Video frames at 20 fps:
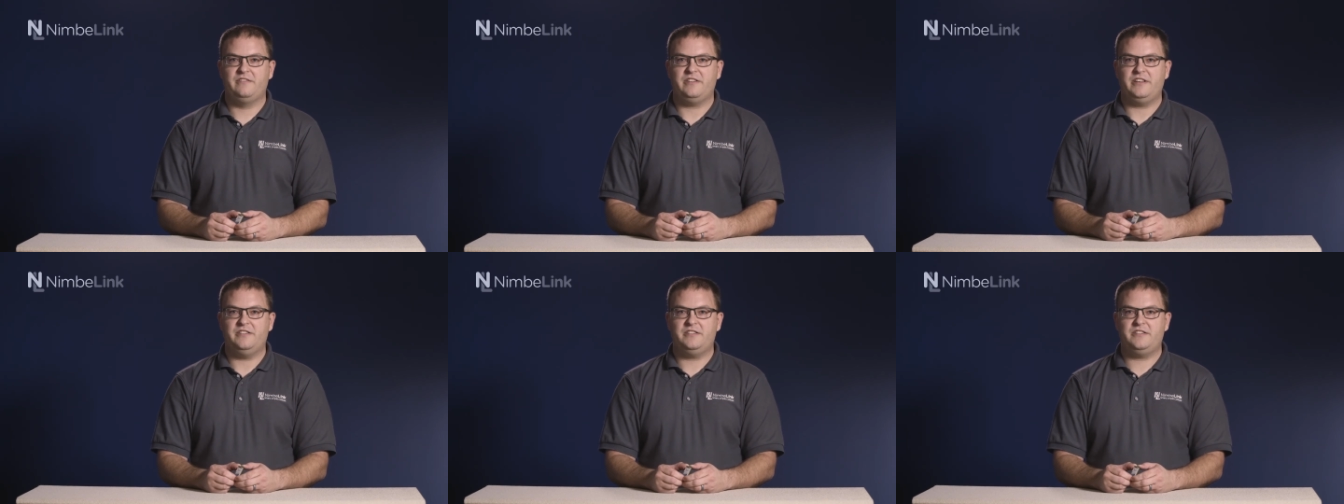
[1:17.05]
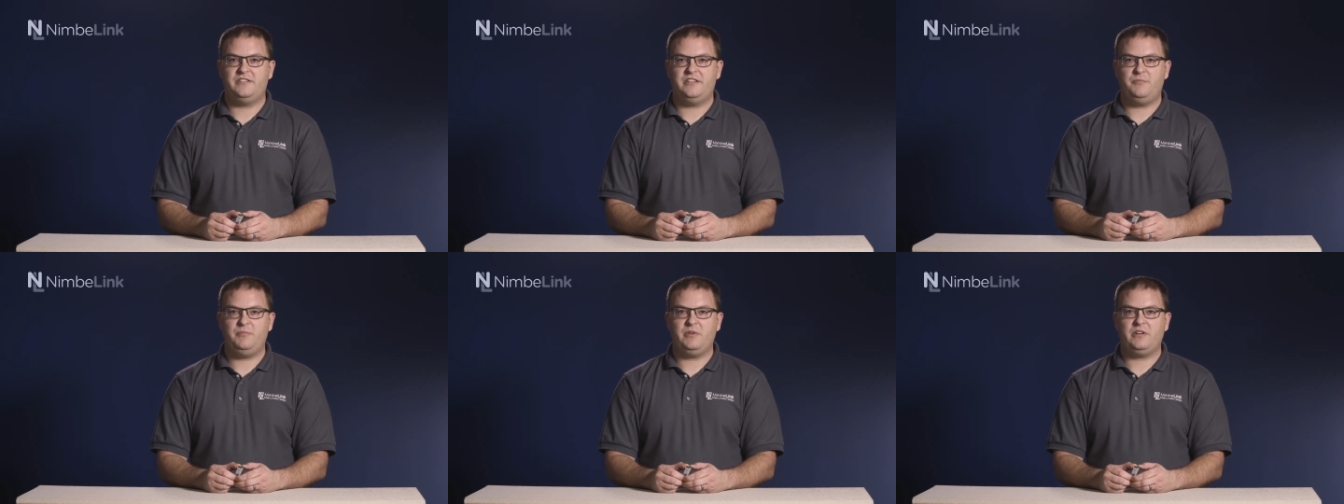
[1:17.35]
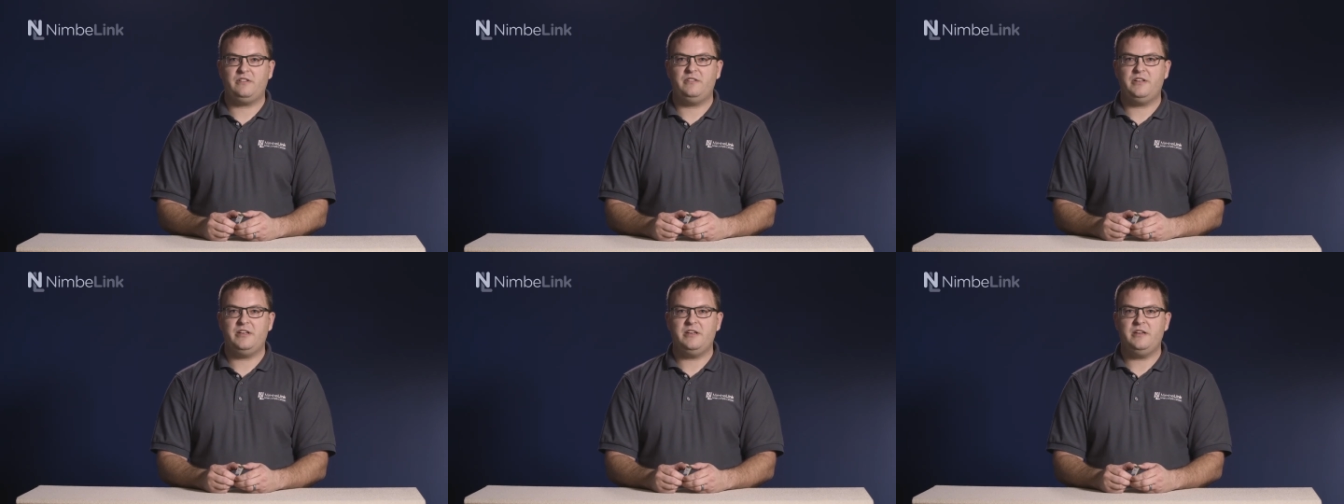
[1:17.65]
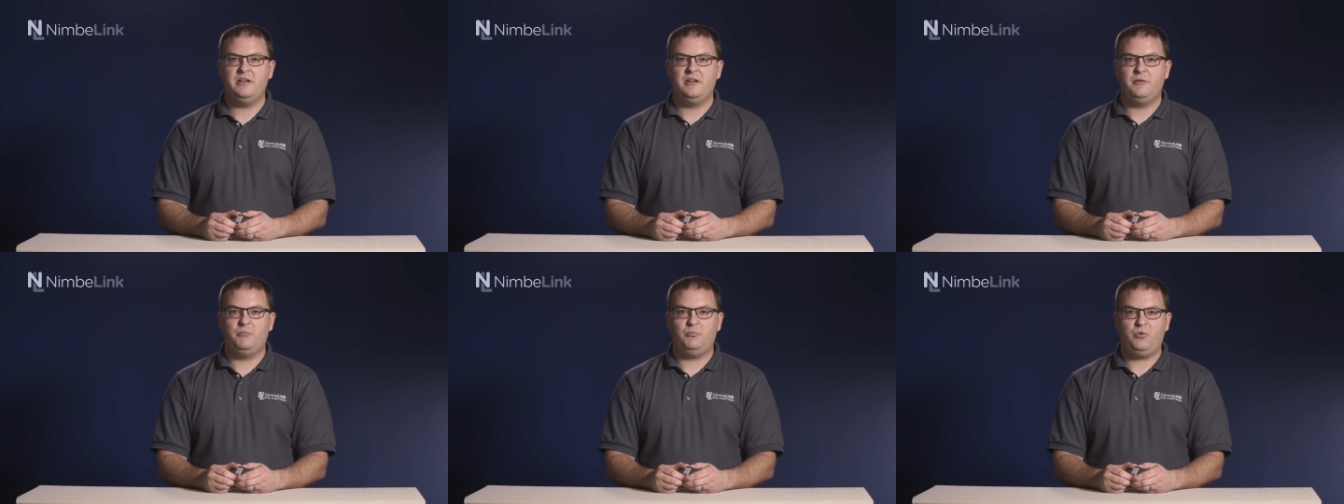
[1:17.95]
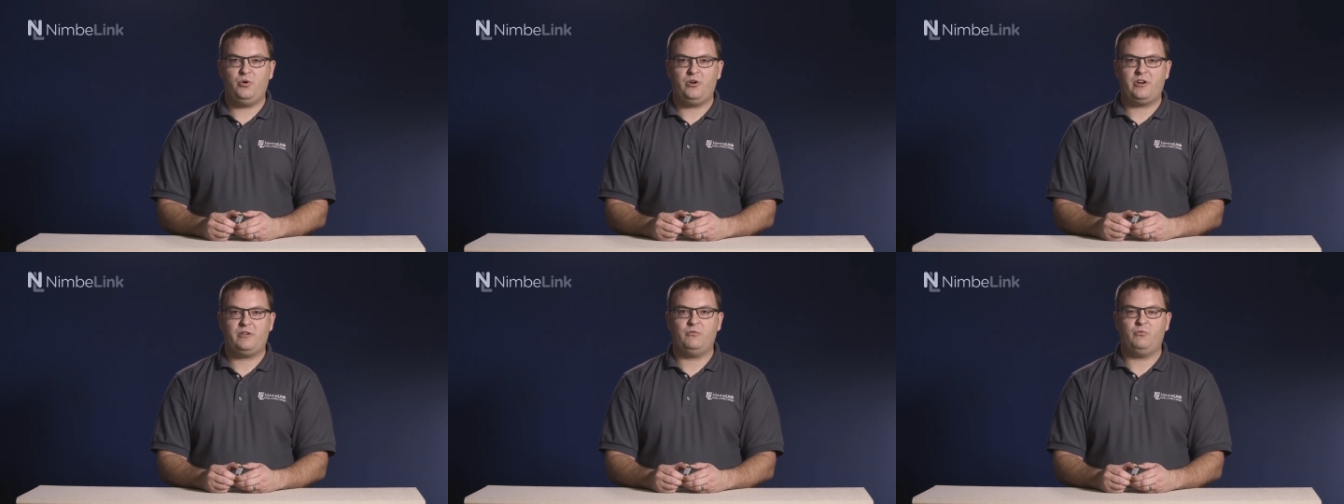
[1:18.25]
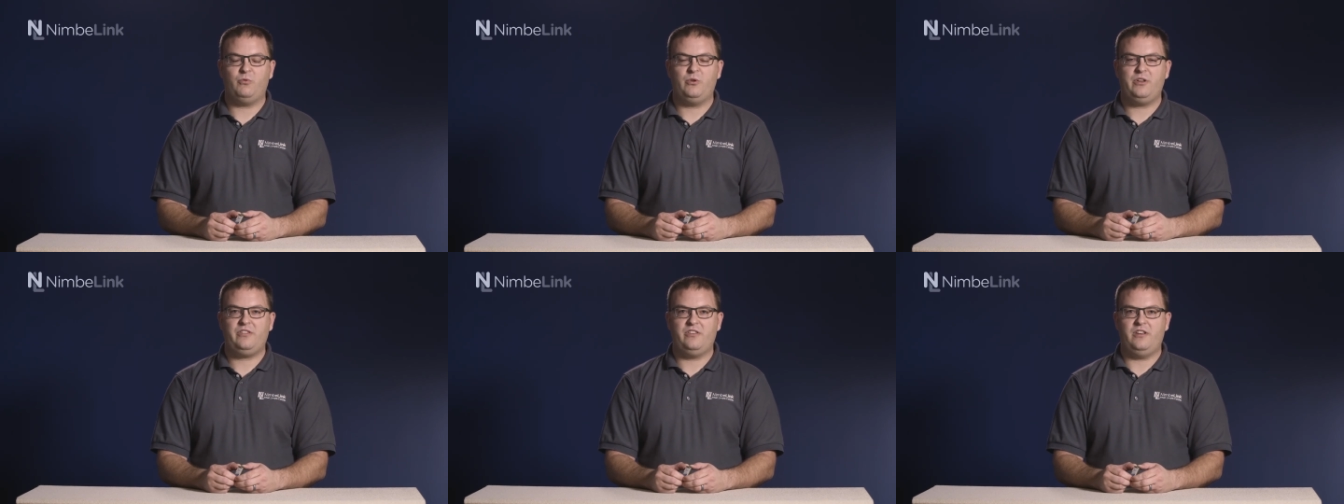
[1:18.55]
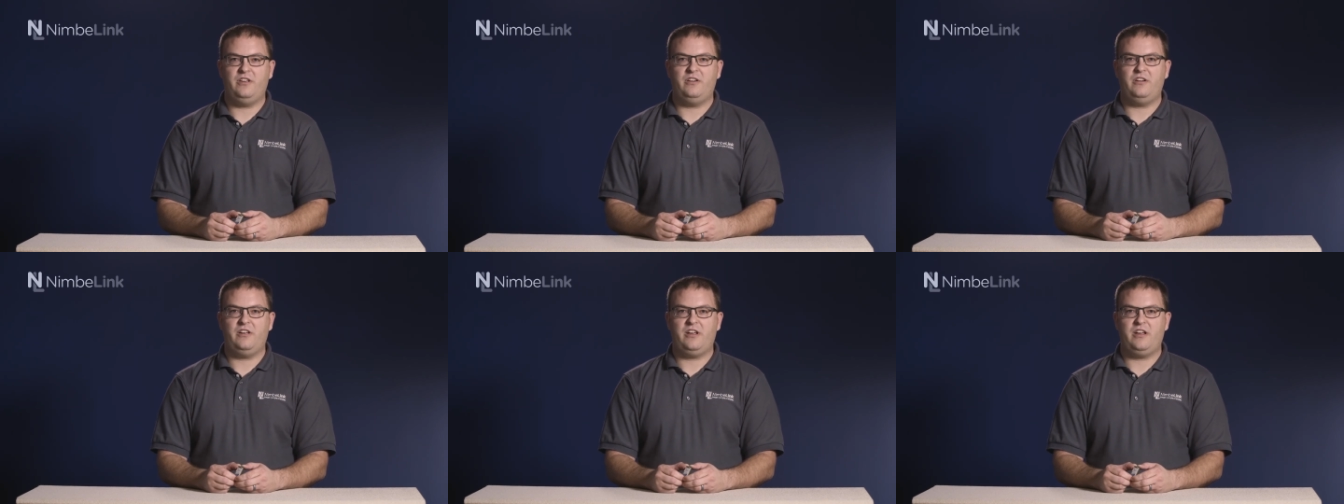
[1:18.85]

is typically put within